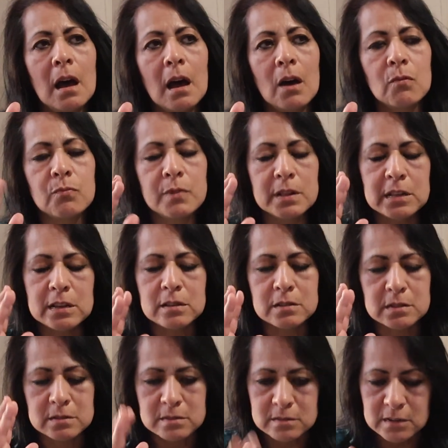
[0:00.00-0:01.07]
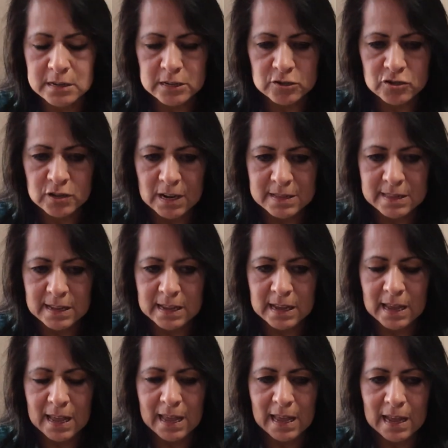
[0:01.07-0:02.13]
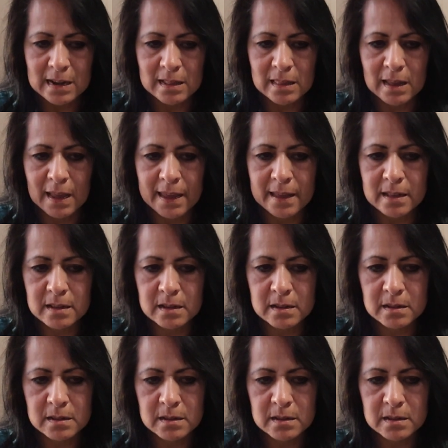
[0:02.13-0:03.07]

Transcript: a really good dish, and I think it had like